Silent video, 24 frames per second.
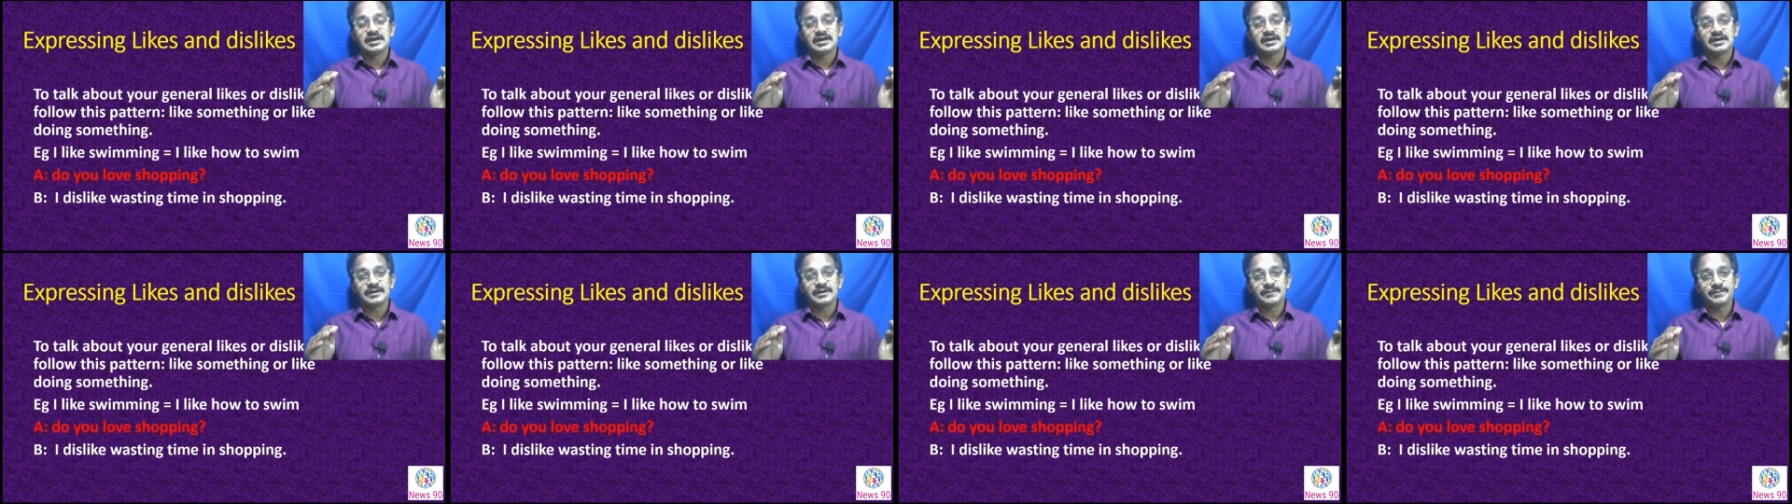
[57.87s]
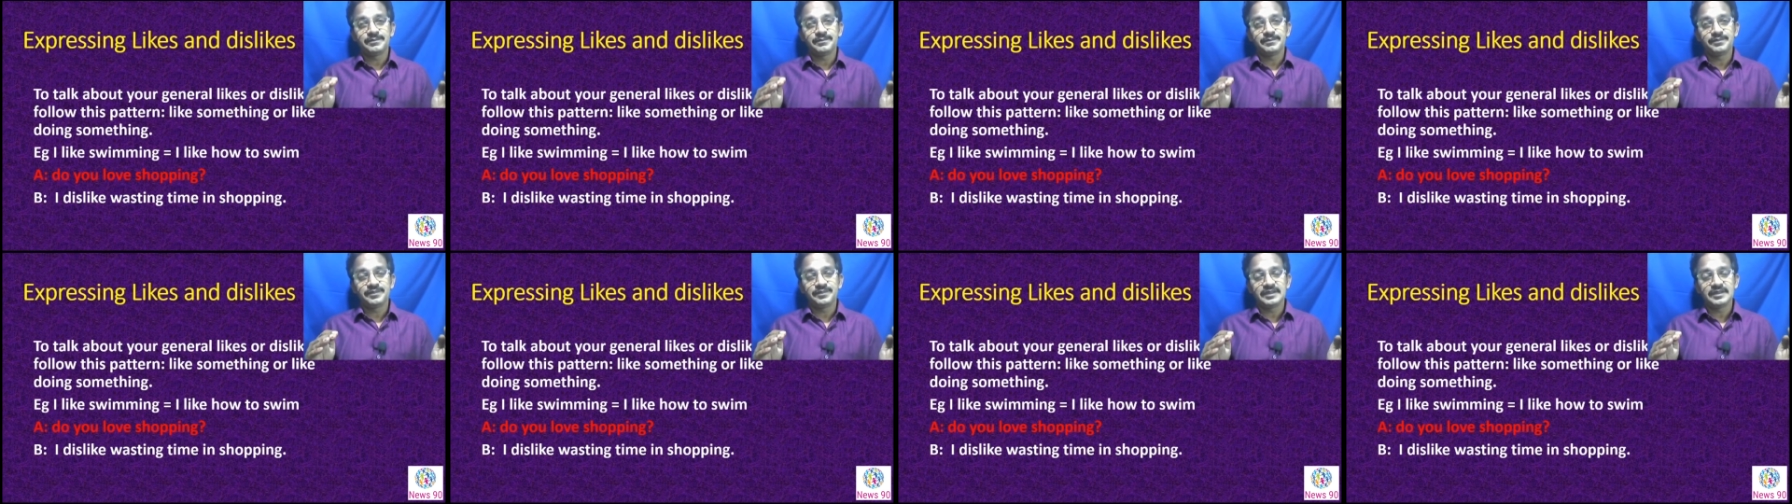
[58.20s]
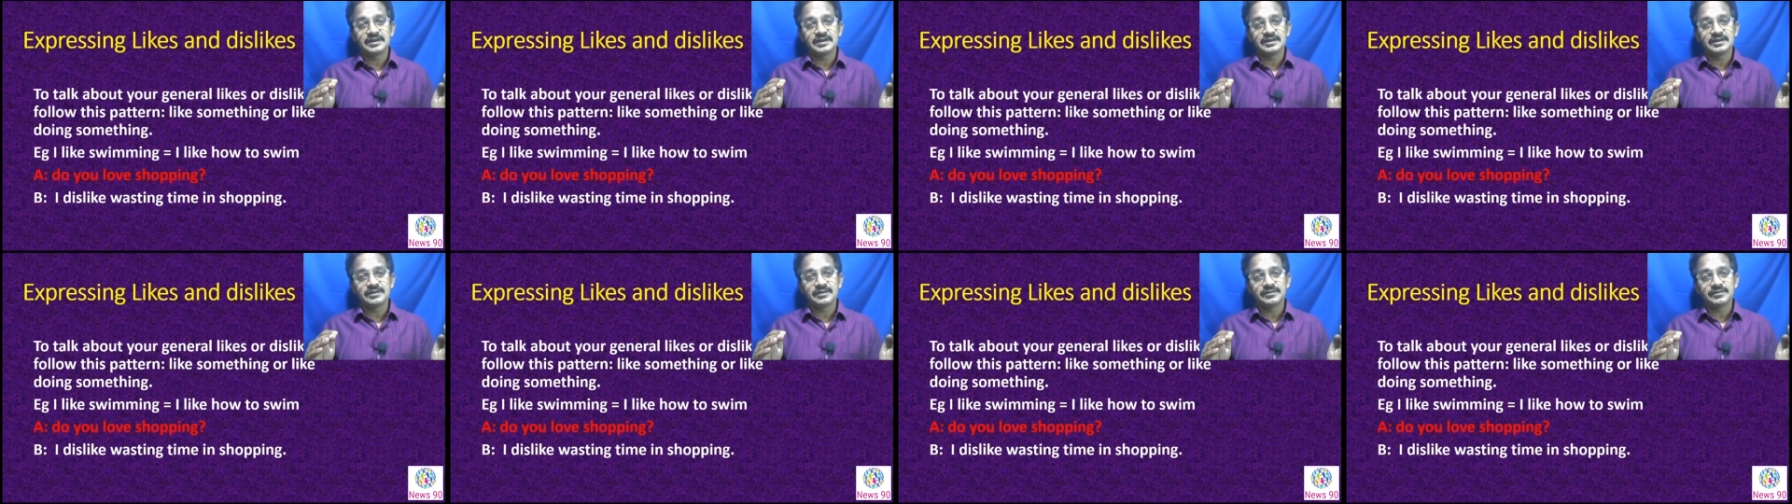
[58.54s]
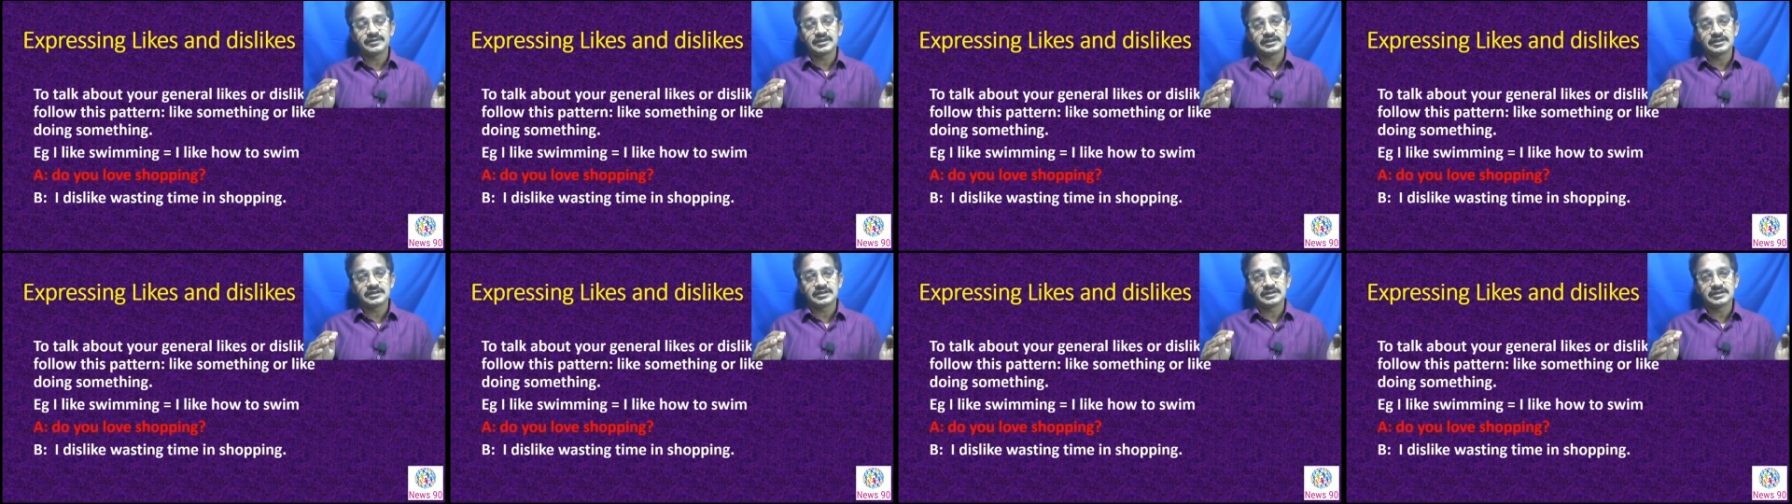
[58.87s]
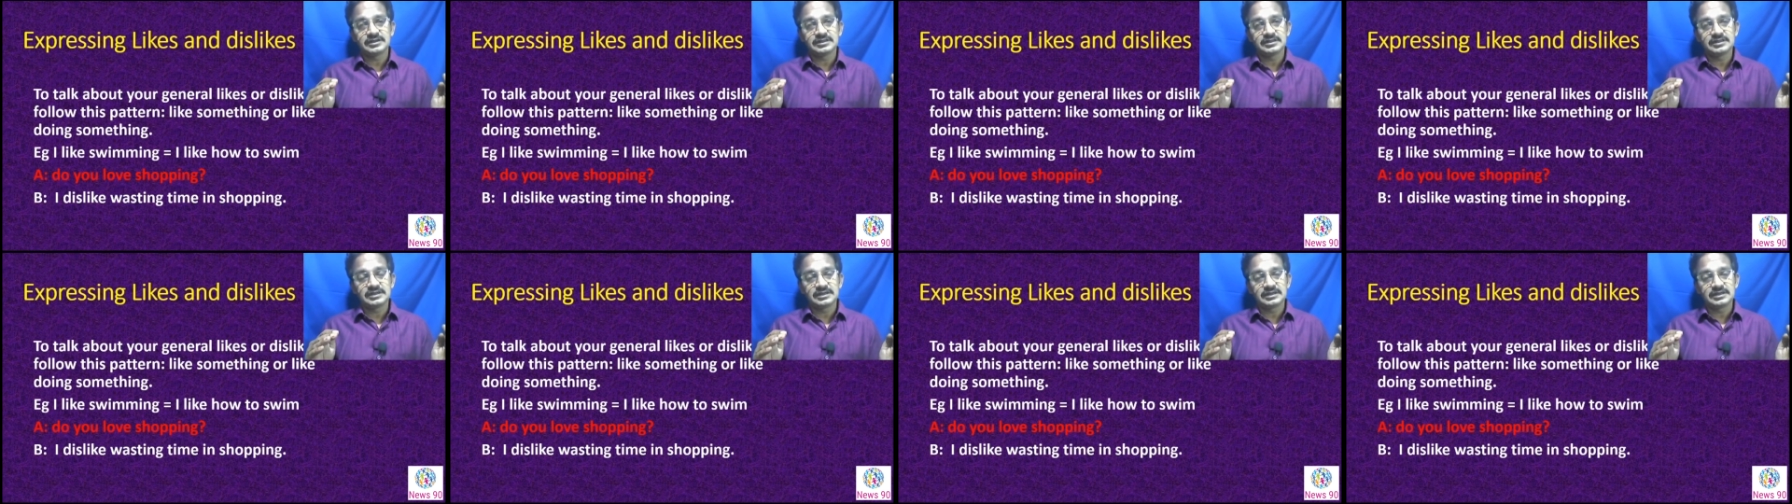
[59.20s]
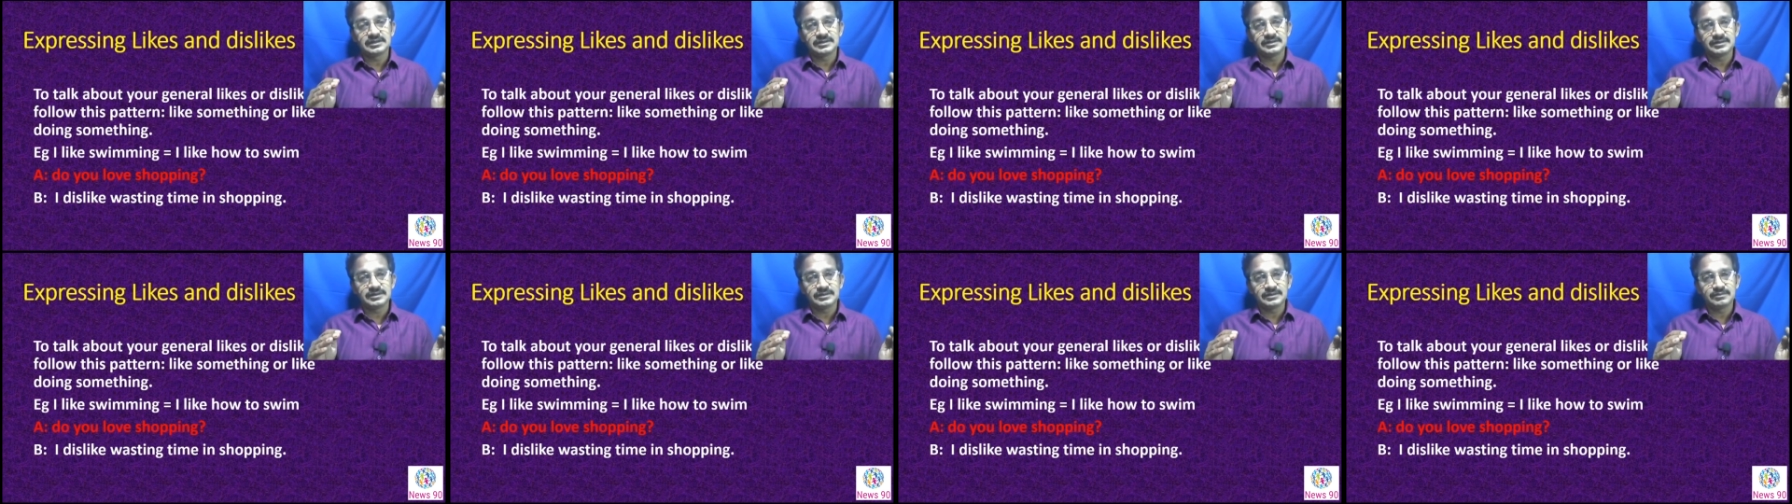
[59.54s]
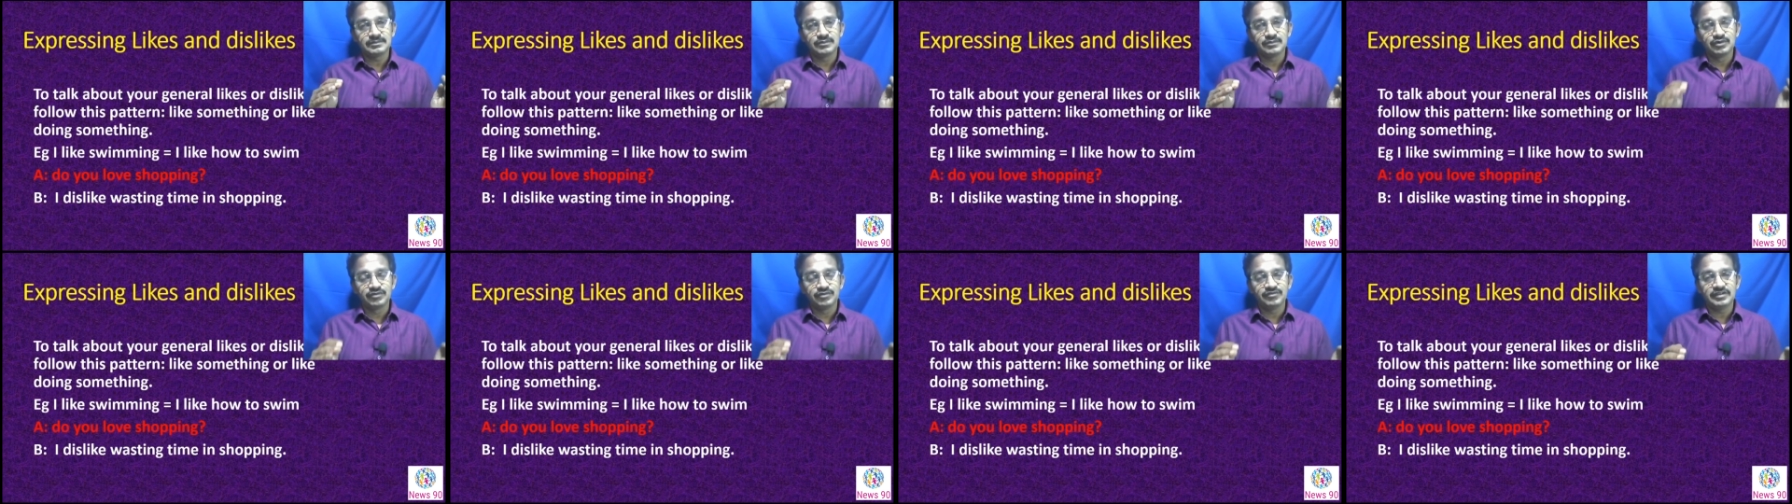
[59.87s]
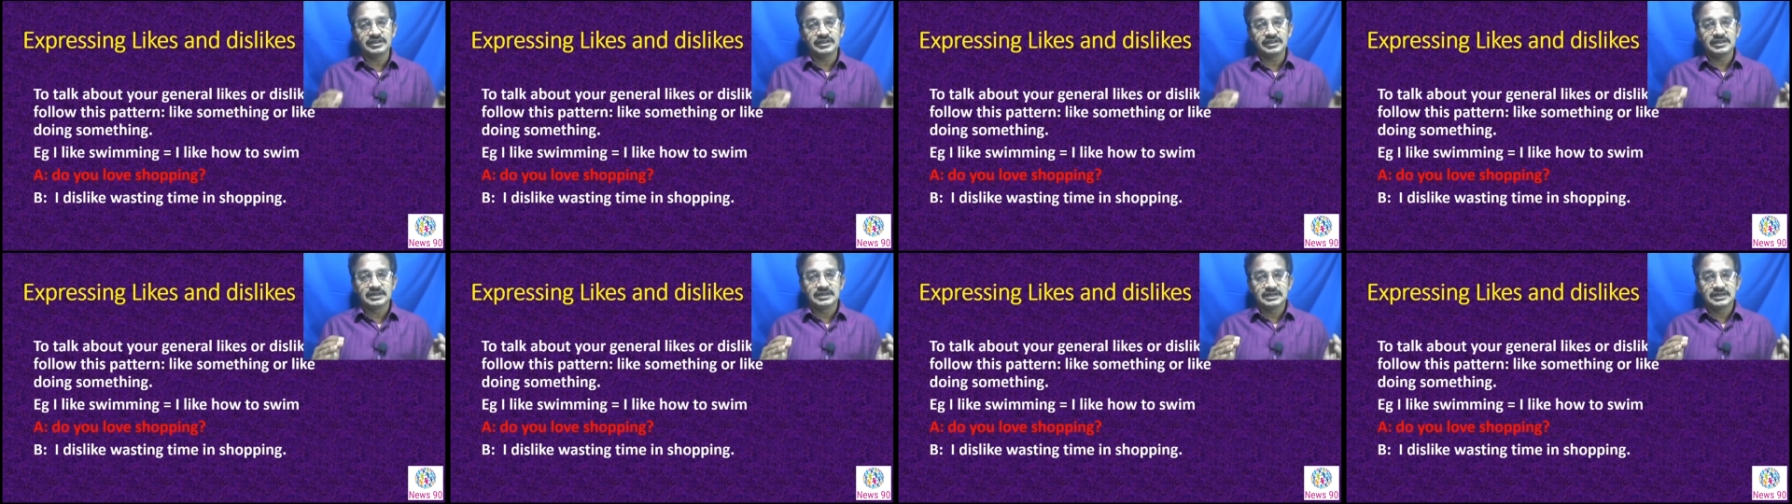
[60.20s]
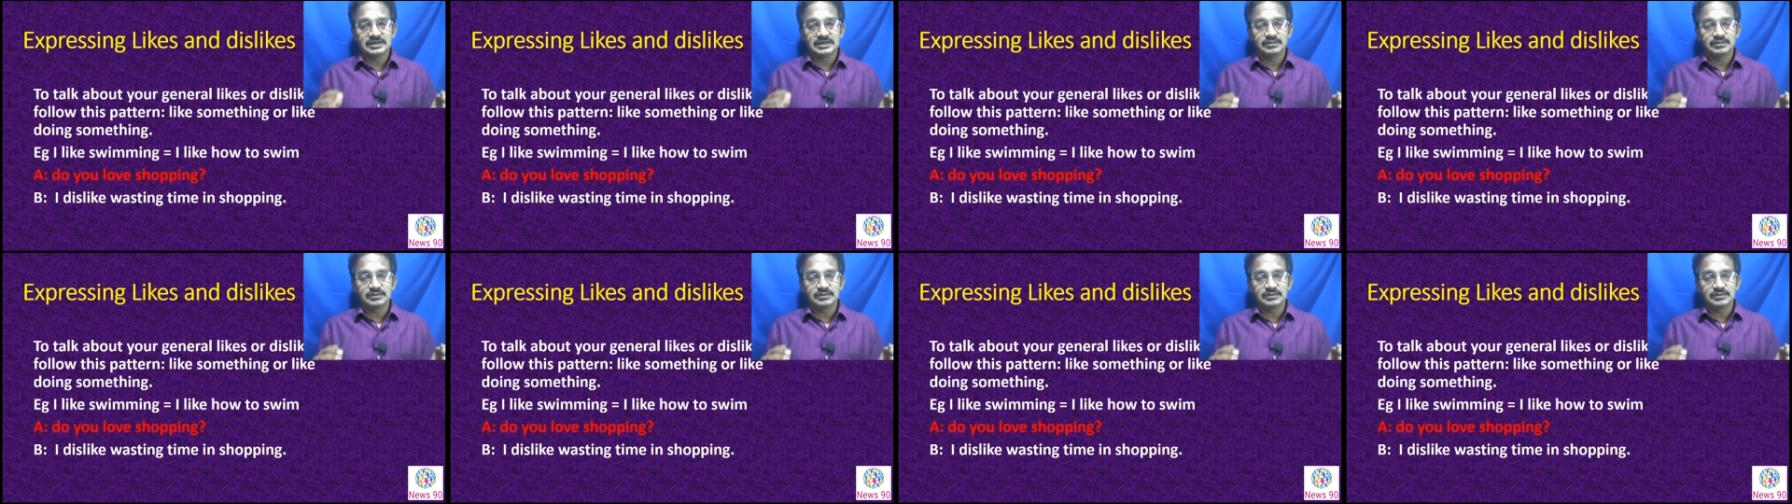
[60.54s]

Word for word: um, uh, what a, the uh, movie